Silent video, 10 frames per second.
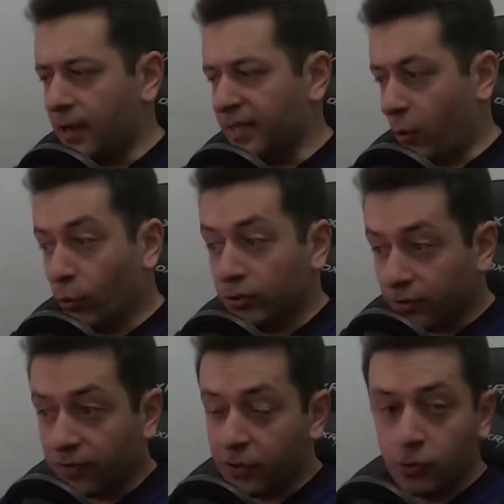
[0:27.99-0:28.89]
The
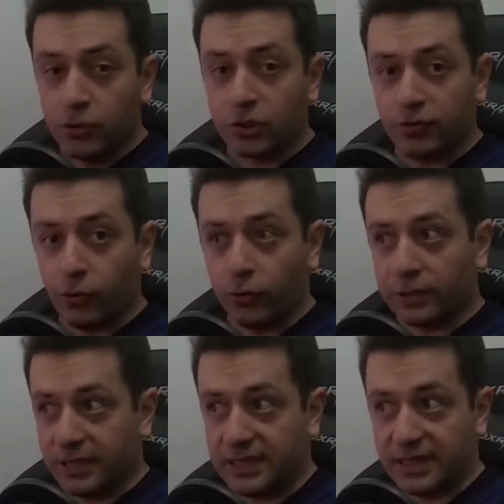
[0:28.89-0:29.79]
only reviews
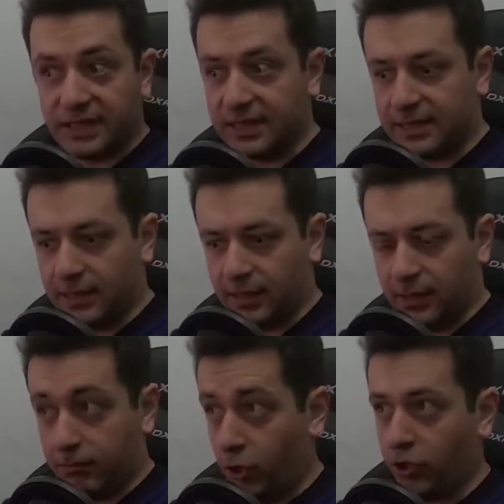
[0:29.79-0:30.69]
for this
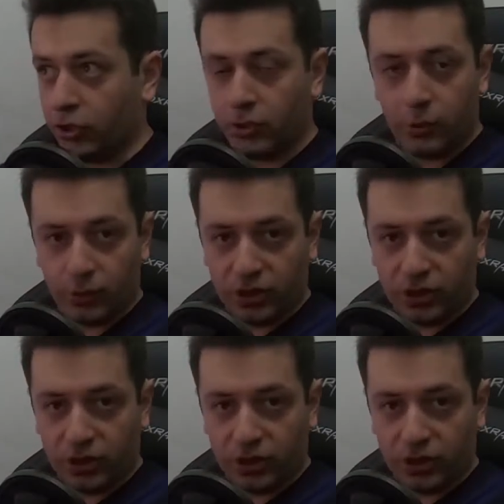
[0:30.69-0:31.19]
monitor,